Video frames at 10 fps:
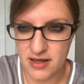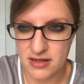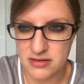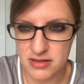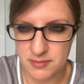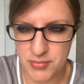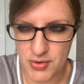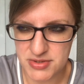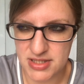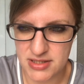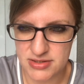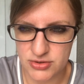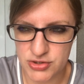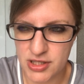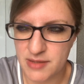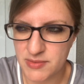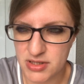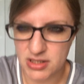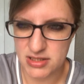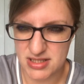and like post-nasal drip,
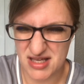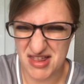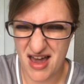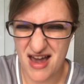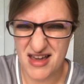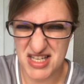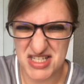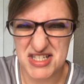things like that.